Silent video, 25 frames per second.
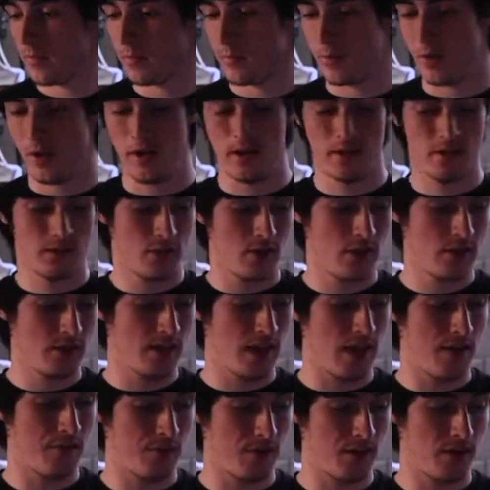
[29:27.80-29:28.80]
But she's
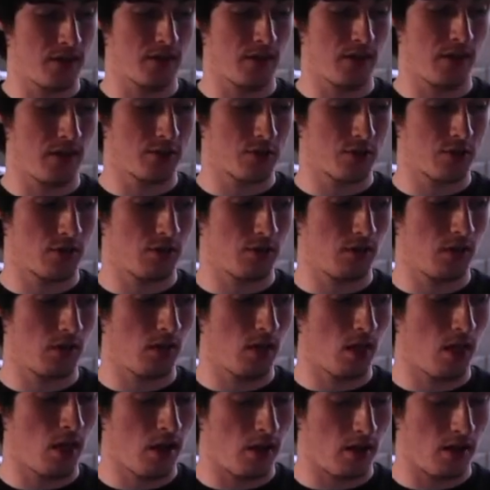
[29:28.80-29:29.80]
definitely a
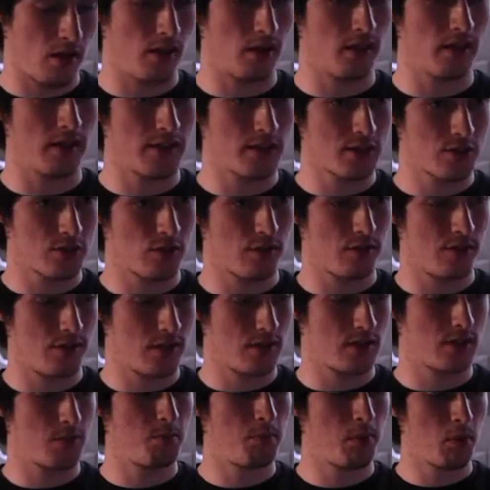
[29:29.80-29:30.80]

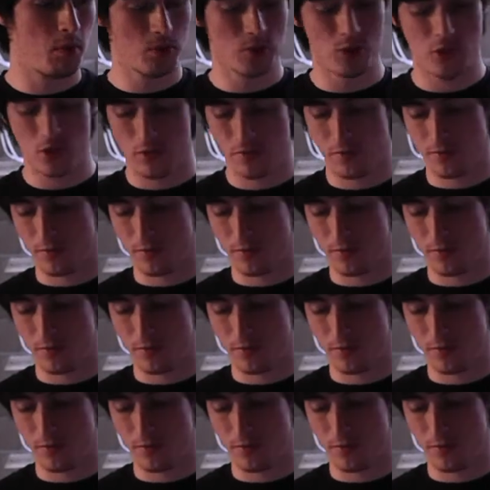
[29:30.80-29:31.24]
Lystrophis poulture.